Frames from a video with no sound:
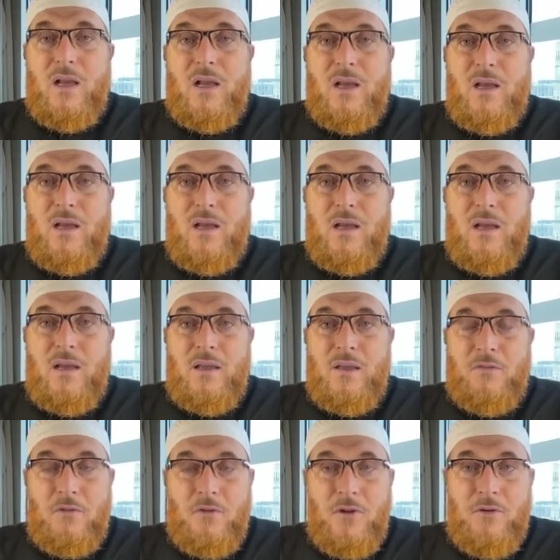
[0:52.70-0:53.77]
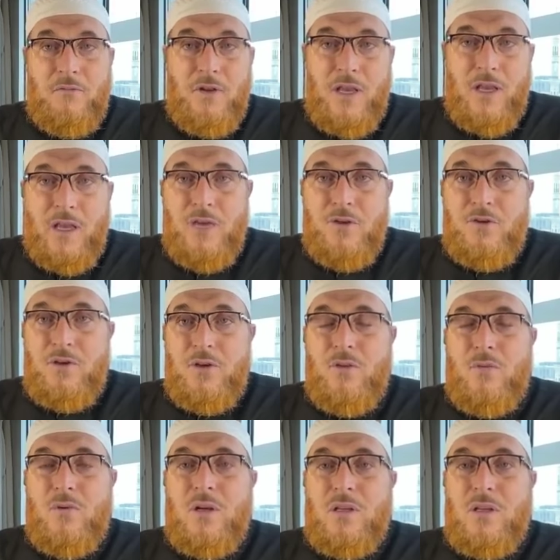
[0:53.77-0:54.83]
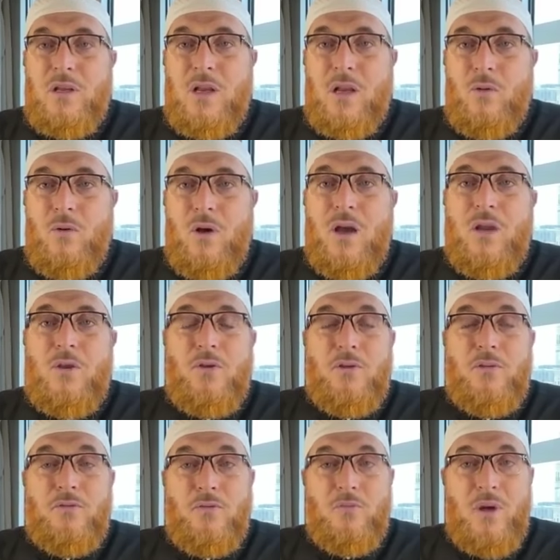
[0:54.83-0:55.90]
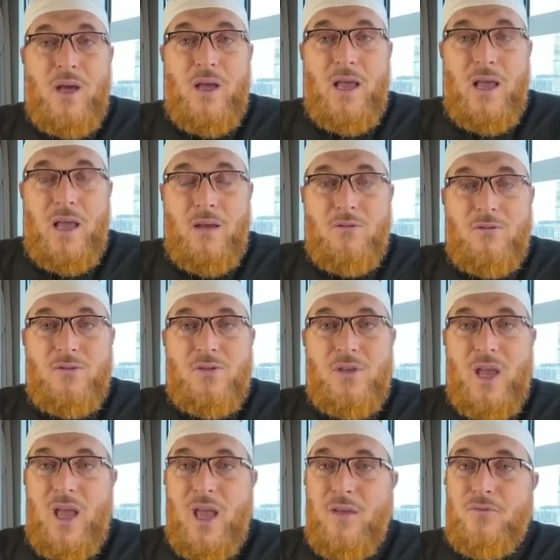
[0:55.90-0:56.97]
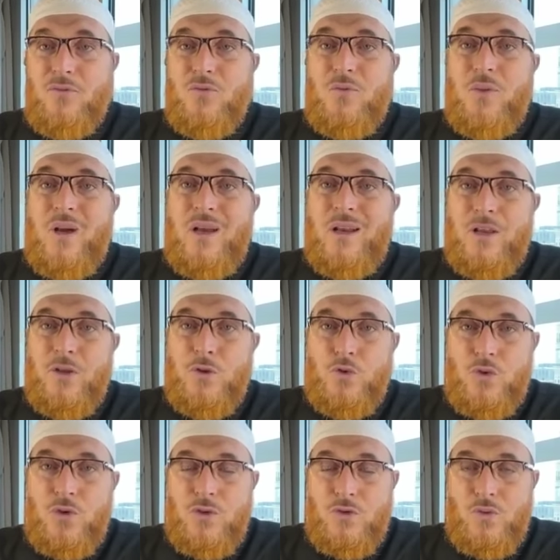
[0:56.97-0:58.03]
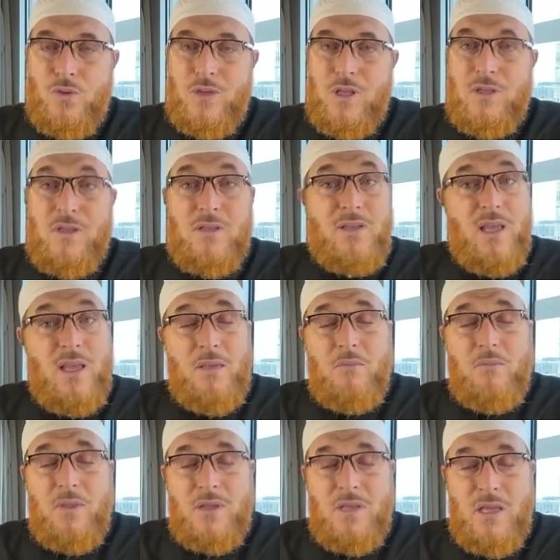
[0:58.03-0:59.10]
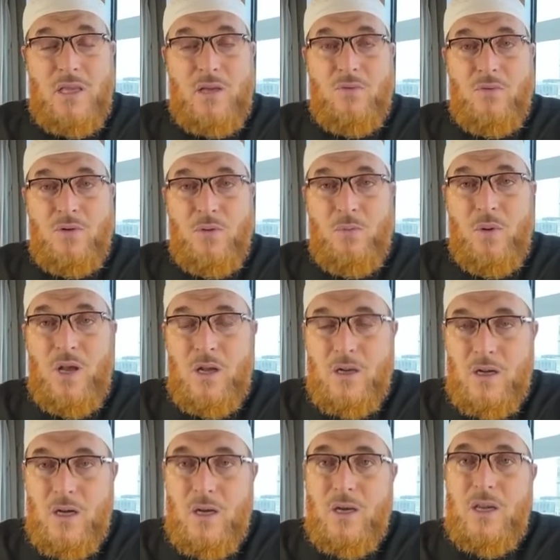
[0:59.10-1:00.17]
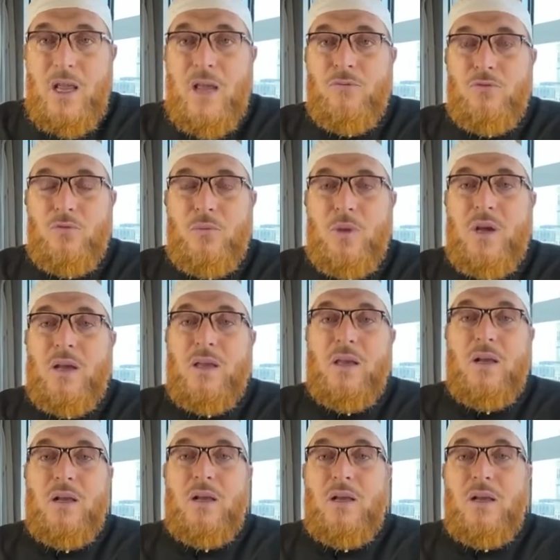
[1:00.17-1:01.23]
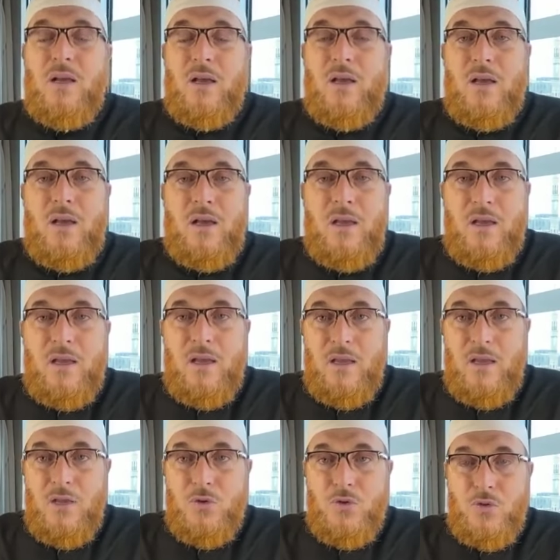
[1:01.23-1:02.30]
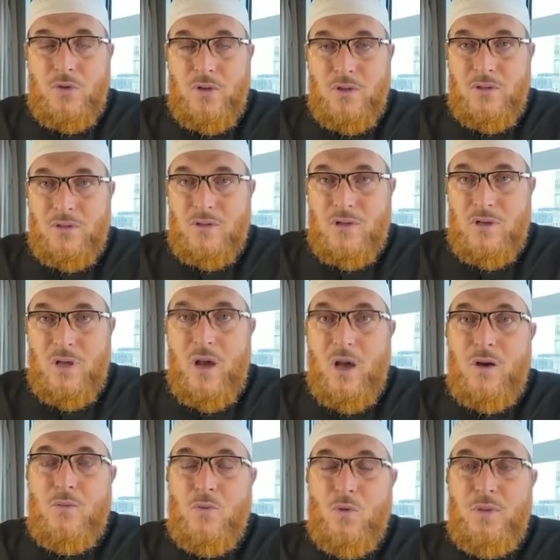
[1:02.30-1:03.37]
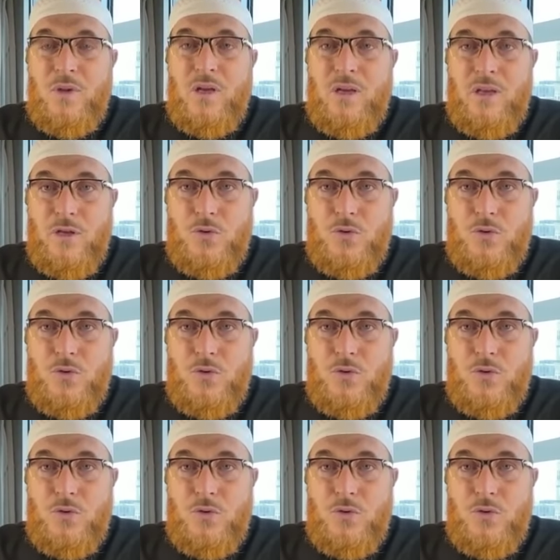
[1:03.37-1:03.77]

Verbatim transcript: uh, if you live in a country where they require you, if you buy a house, you have to buy an insurance with it. The same thing when you buy a car, you have to buy uh, insurance, automobile